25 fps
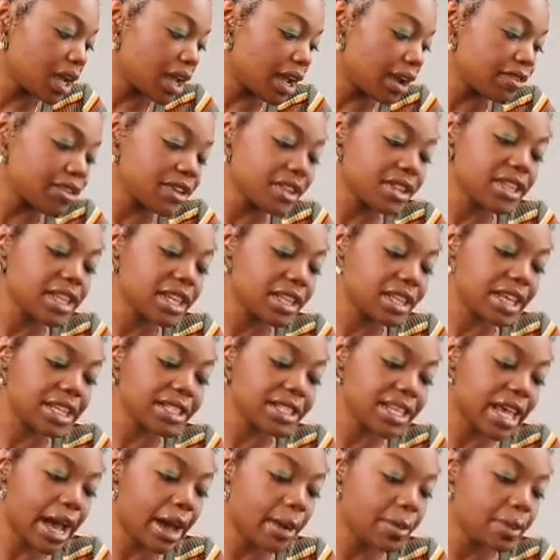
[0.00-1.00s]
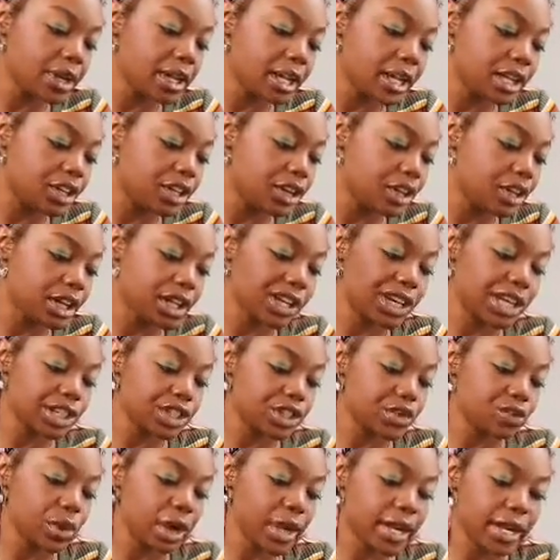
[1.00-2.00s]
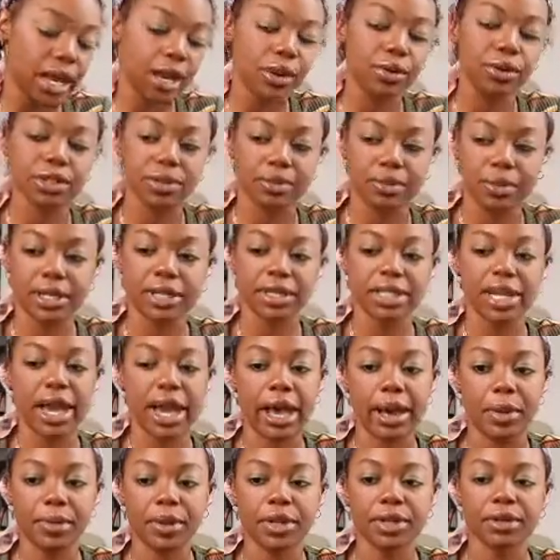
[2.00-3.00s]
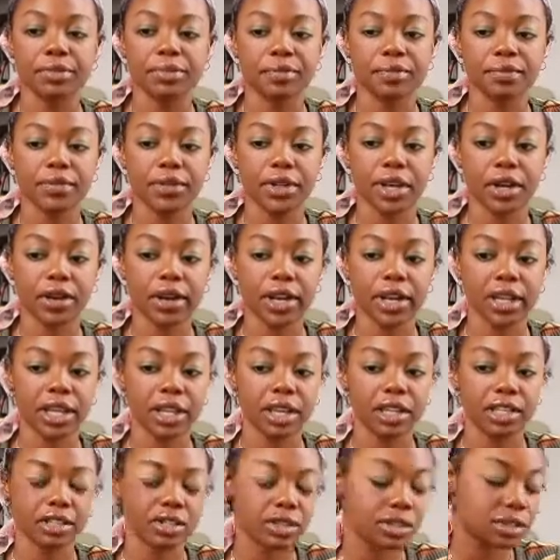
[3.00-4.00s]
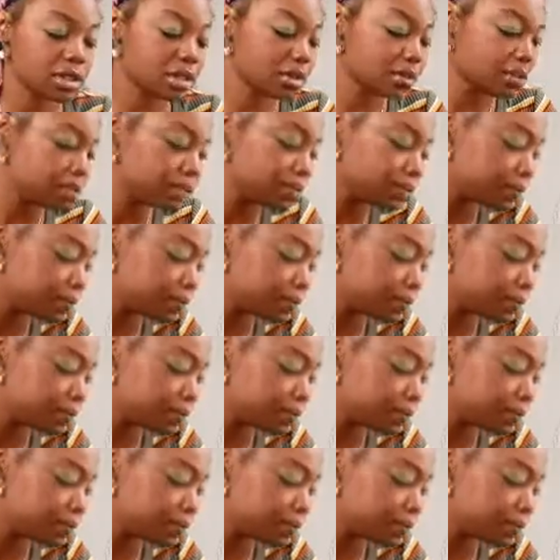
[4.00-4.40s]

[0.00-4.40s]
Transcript: everything that's happening in your connection right now is meant to happen. All right, Cancers.